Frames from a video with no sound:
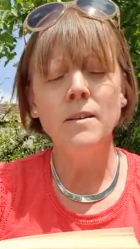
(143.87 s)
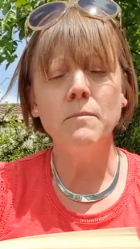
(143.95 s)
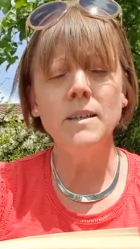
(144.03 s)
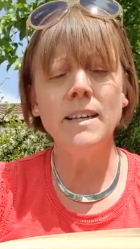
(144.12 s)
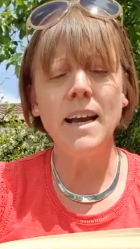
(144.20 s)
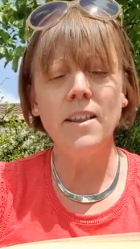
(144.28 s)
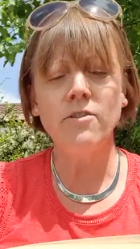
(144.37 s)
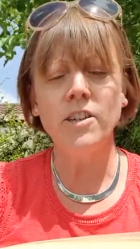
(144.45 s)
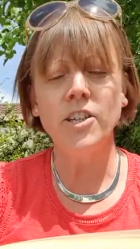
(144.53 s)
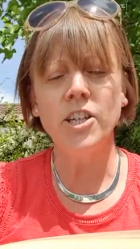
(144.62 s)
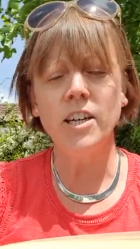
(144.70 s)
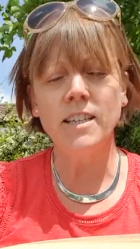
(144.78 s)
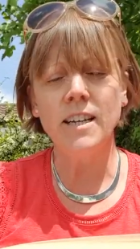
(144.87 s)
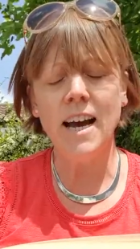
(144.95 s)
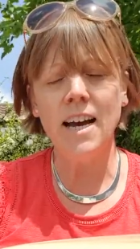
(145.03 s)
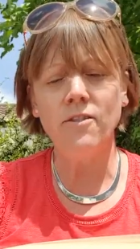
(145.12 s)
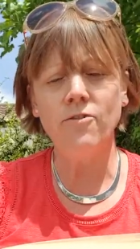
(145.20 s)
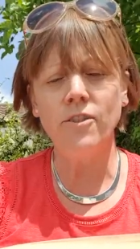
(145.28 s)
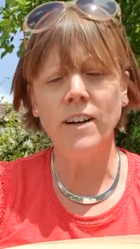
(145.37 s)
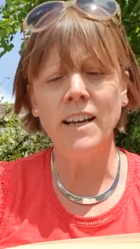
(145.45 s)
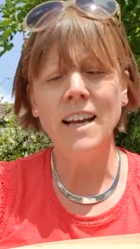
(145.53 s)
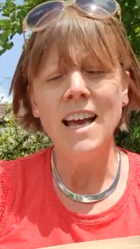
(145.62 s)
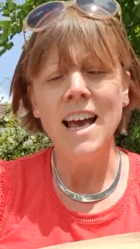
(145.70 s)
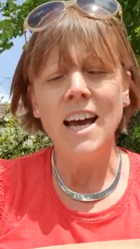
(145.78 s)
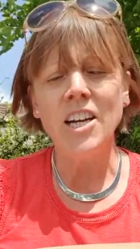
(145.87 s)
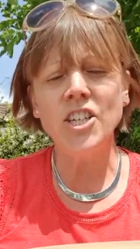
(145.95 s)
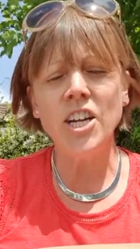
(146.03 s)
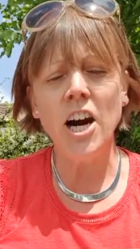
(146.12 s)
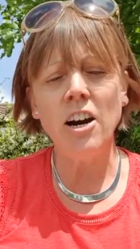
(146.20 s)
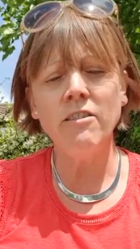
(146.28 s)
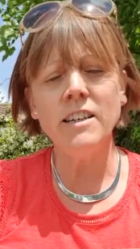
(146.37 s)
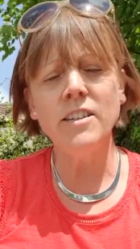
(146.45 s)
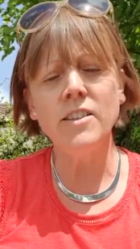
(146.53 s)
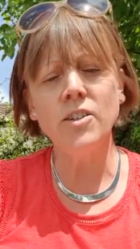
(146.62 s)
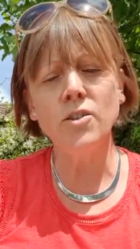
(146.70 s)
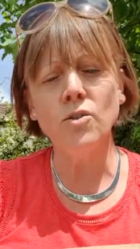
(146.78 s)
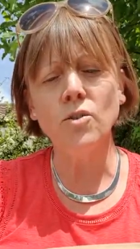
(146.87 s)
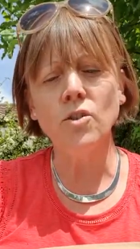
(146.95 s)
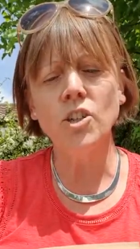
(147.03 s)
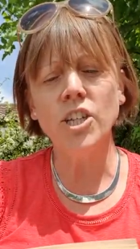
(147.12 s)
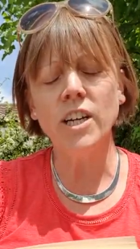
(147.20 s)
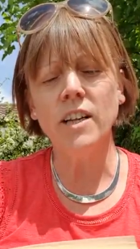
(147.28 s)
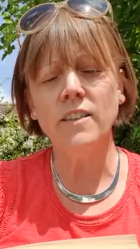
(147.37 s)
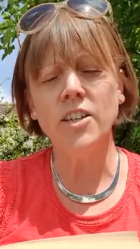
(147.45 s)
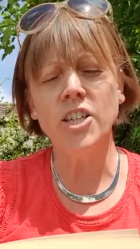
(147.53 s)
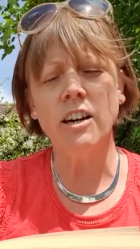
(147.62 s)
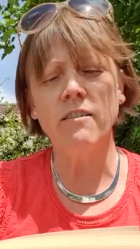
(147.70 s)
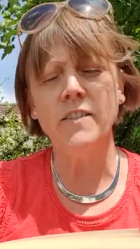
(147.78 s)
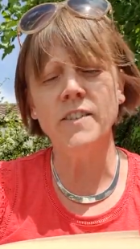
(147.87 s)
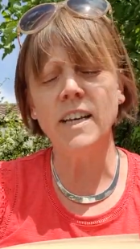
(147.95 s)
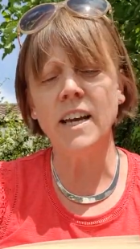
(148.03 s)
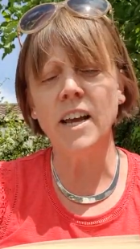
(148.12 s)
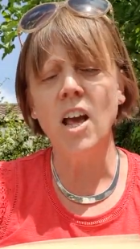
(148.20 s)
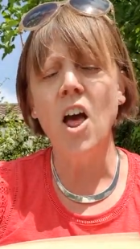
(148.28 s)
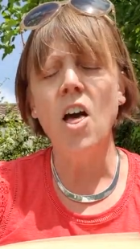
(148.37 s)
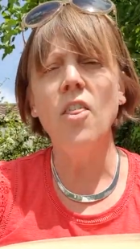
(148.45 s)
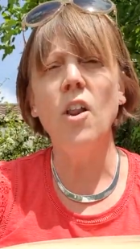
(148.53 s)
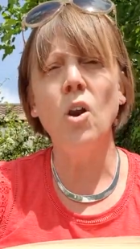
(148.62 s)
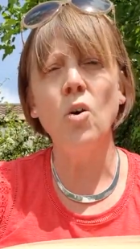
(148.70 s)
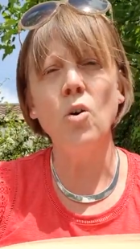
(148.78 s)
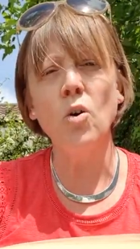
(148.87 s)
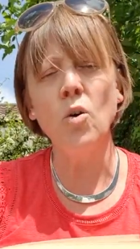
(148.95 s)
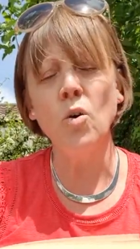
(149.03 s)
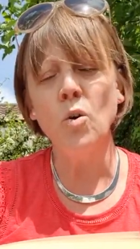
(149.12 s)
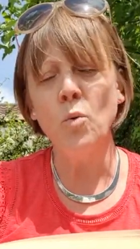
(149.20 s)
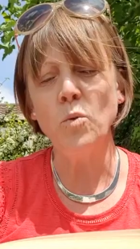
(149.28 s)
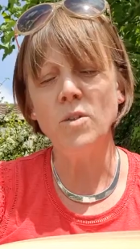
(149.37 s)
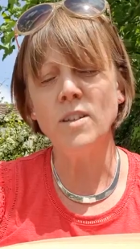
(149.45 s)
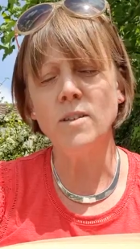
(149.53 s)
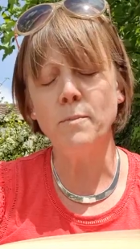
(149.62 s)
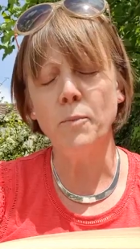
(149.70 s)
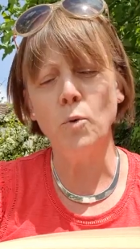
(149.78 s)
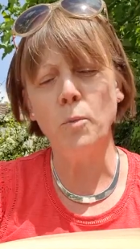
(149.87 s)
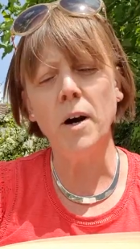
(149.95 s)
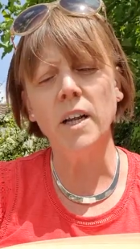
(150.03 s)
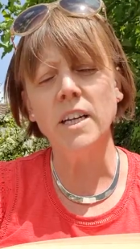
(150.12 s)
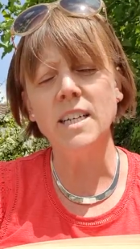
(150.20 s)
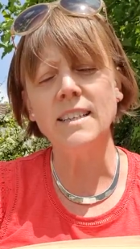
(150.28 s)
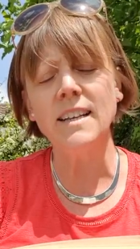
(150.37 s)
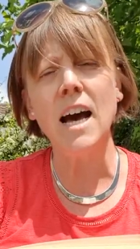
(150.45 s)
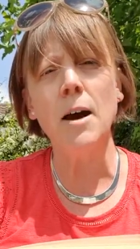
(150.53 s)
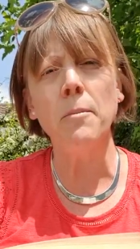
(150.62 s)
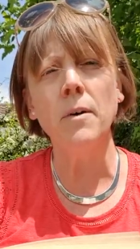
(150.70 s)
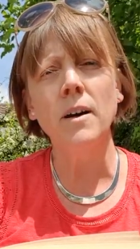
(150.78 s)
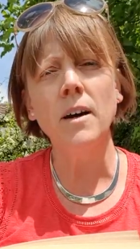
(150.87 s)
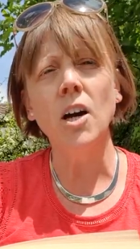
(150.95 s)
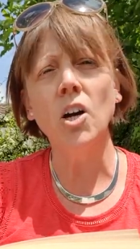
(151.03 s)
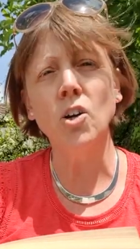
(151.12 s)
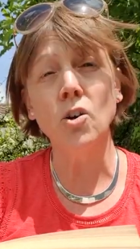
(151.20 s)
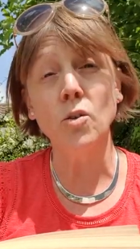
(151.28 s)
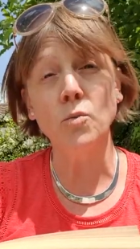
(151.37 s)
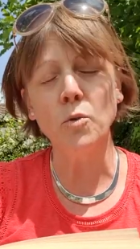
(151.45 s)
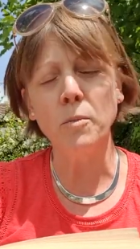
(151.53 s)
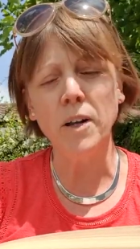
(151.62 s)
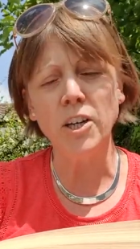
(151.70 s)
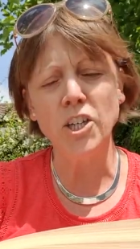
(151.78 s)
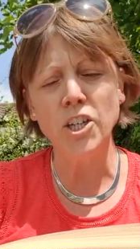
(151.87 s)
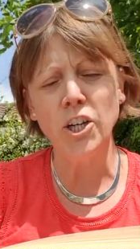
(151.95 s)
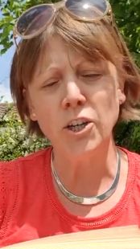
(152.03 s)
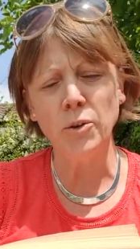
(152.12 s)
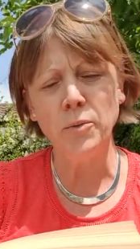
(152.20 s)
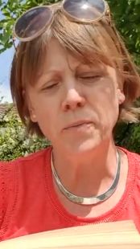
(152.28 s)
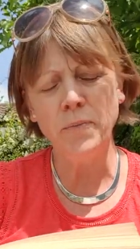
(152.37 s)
Miss Catherine jerked her hand free. As she hurried to the door, she heard the sheriff say, "The law will punish Sam, and God will punish you."